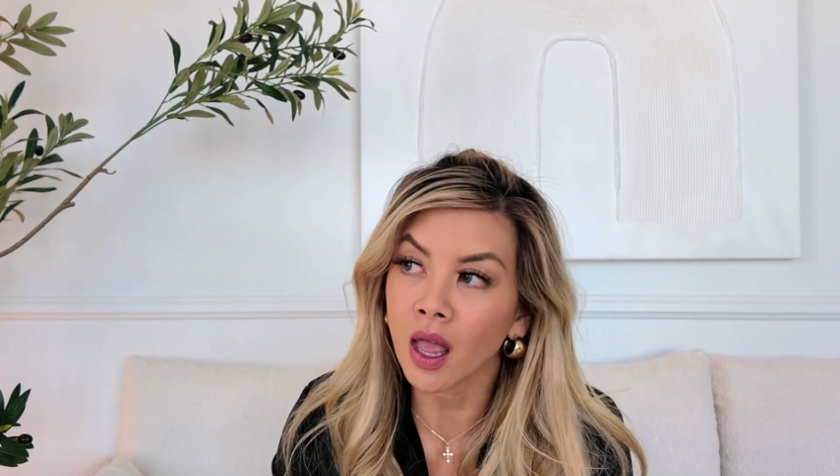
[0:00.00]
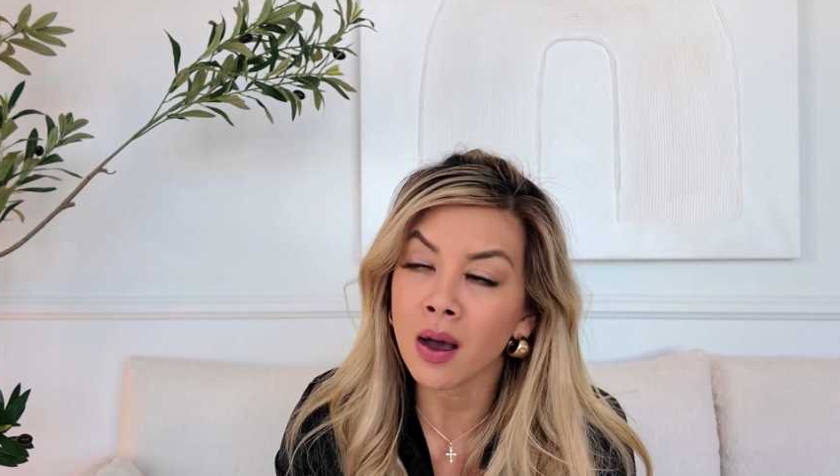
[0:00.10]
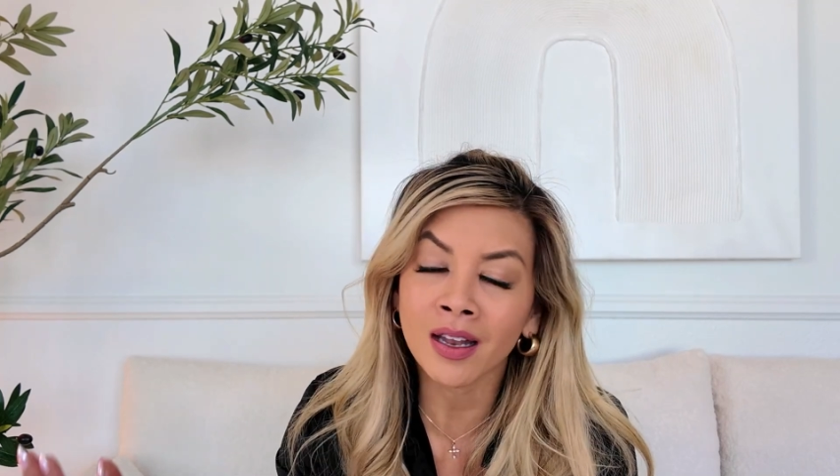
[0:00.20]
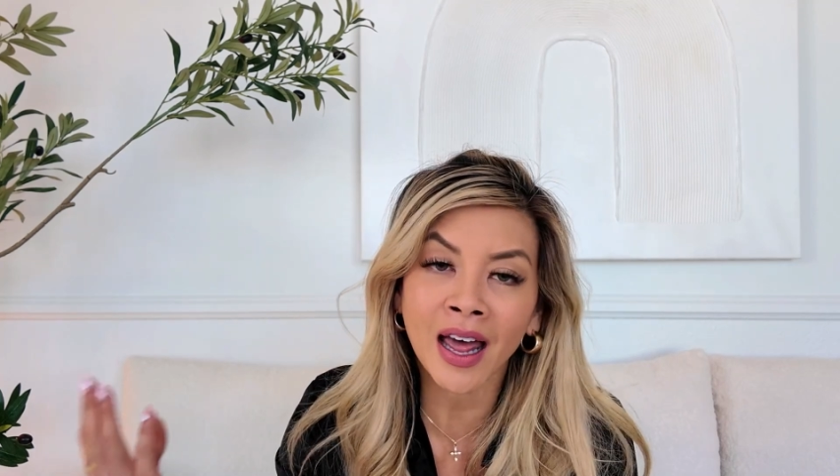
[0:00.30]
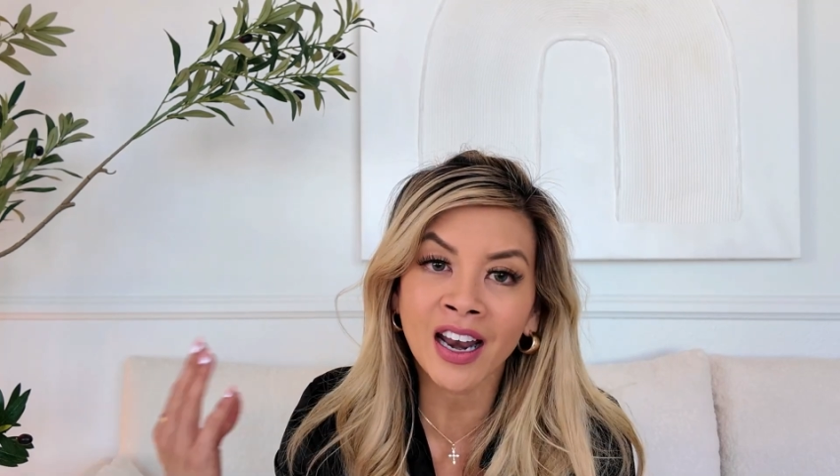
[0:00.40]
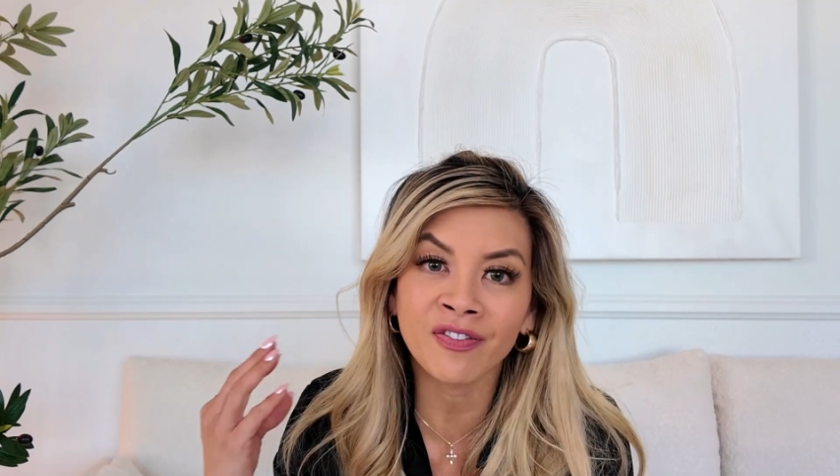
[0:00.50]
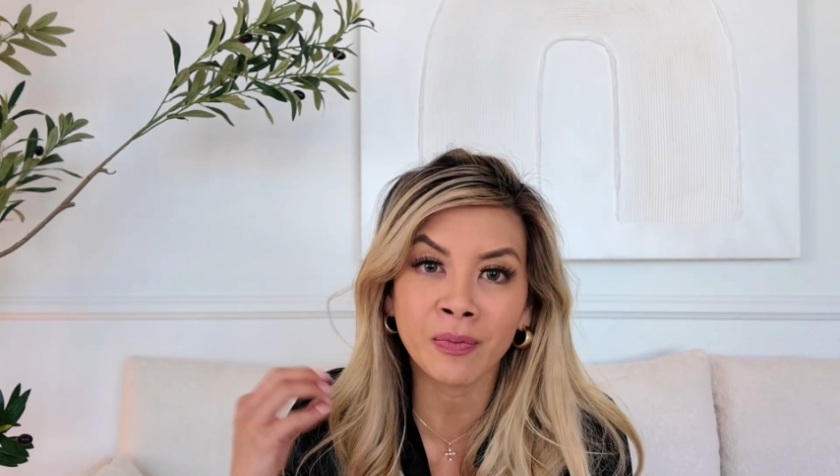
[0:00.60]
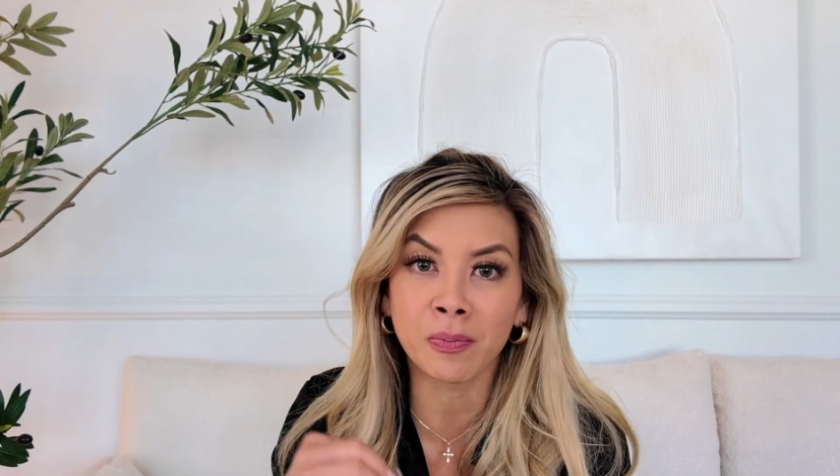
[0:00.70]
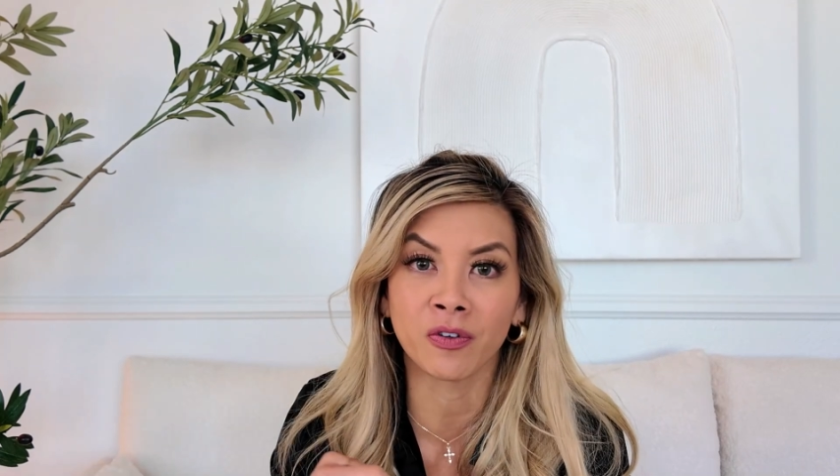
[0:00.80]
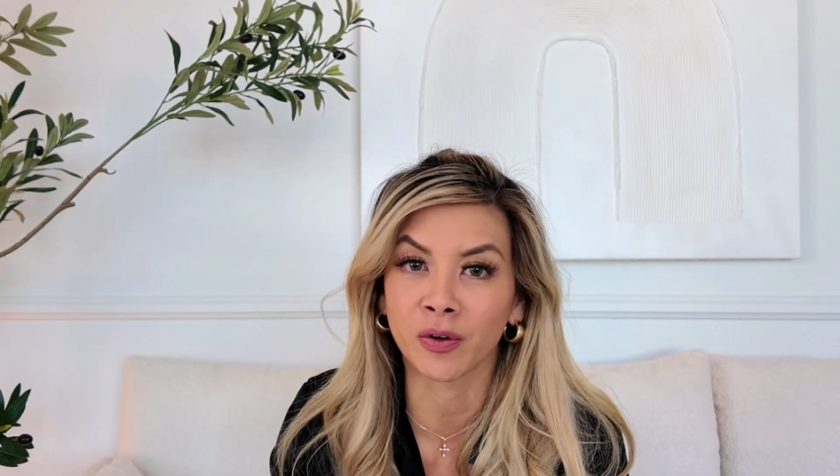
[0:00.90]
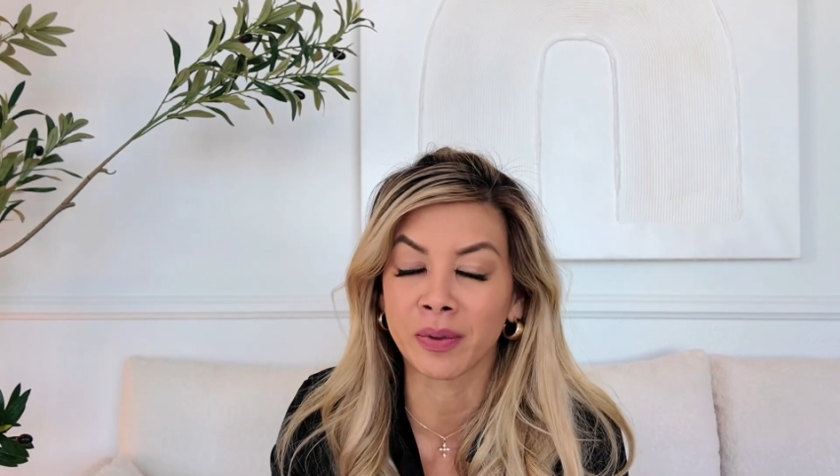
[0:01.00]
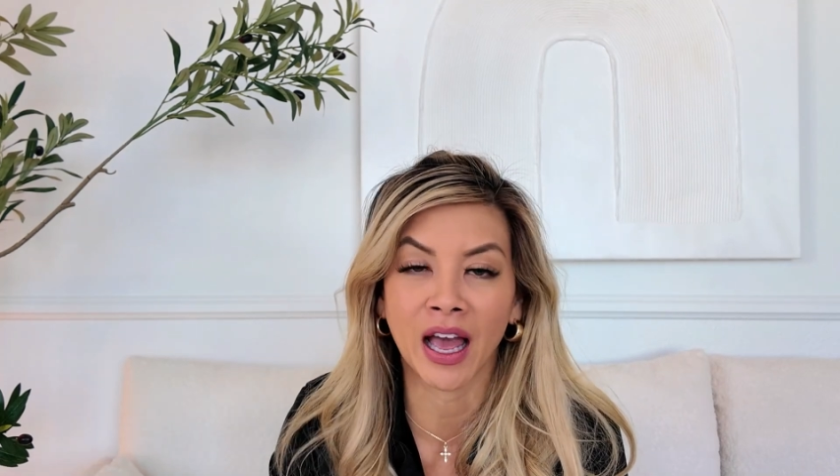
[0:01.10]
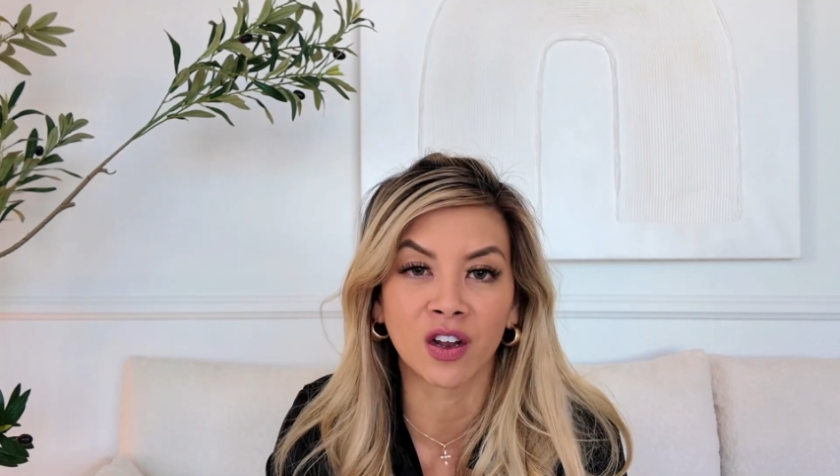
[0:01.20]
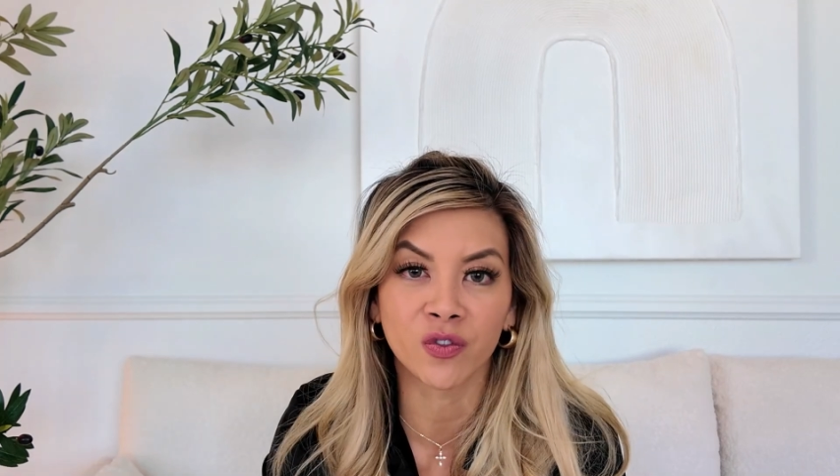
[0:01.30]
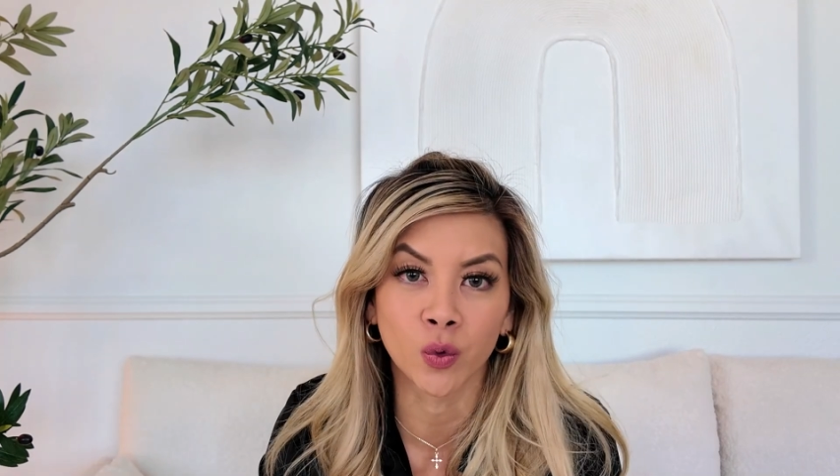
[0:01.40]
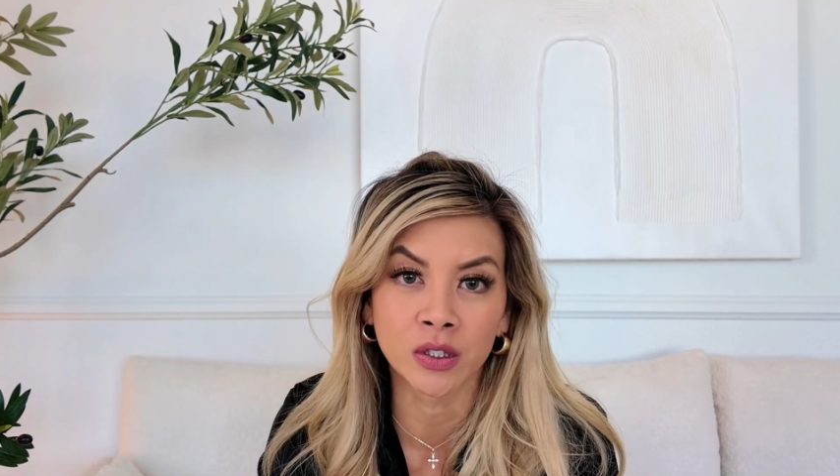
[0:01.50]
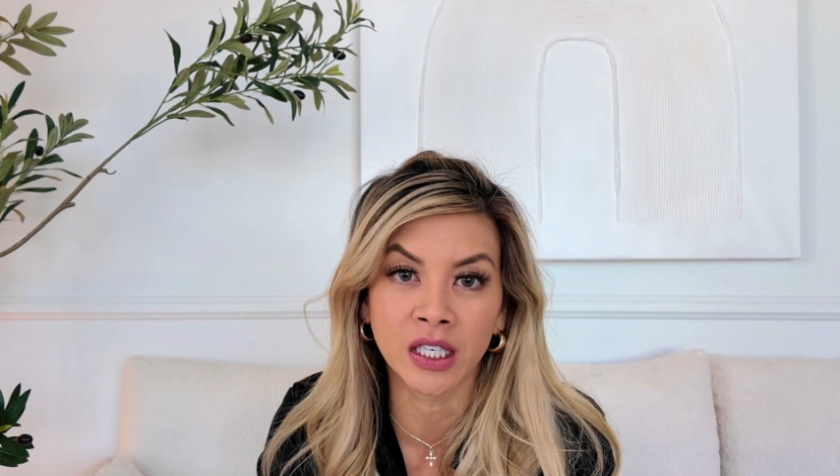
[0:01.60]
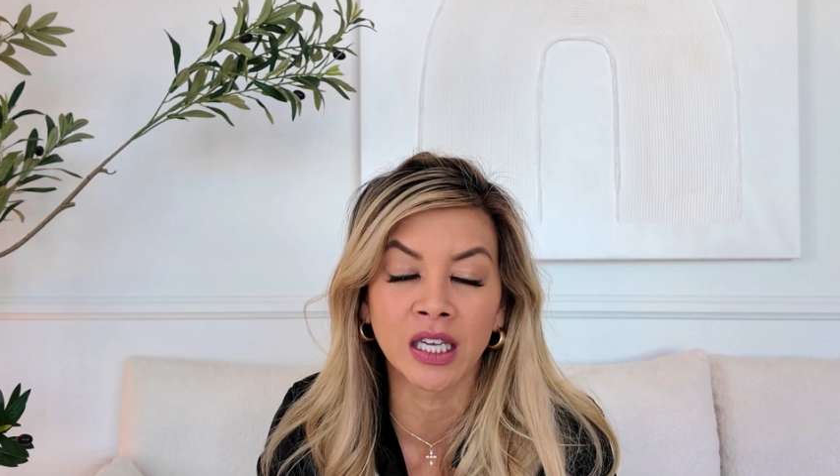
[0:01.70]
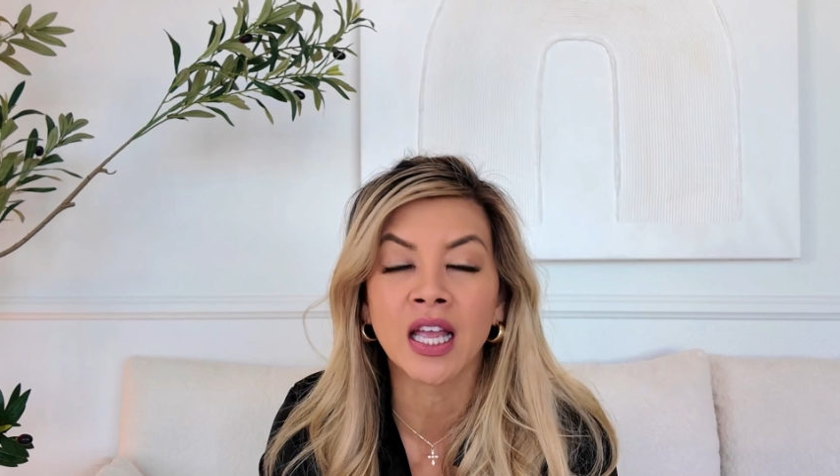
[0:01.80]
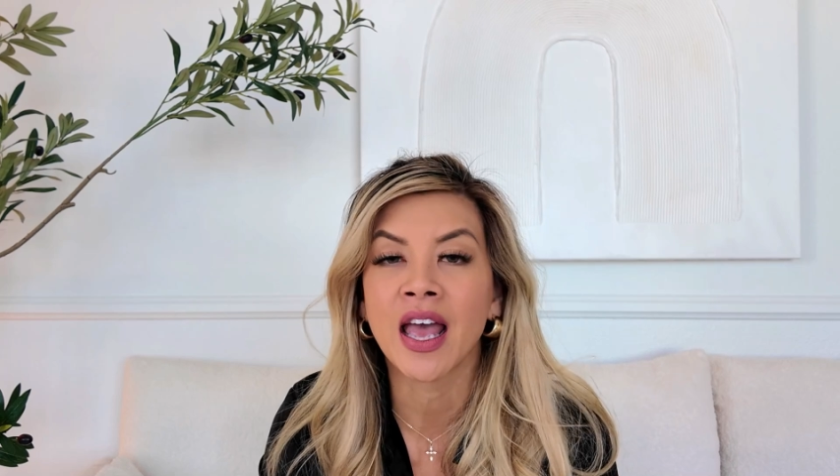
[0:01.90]
A lot of people from
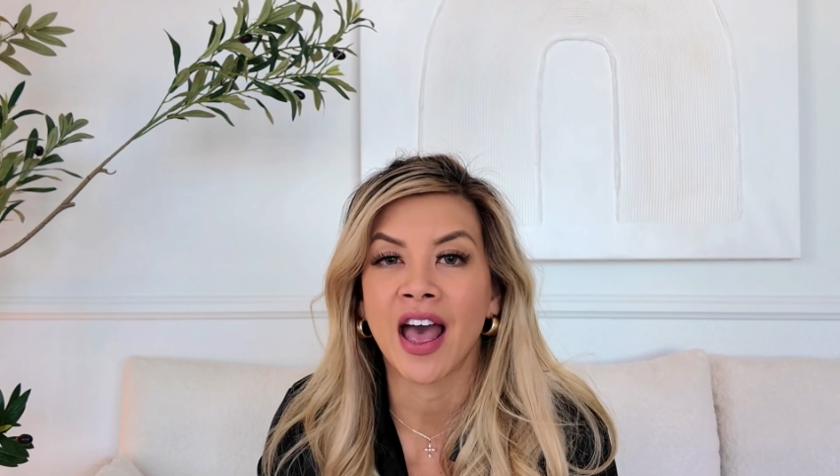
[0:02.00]
California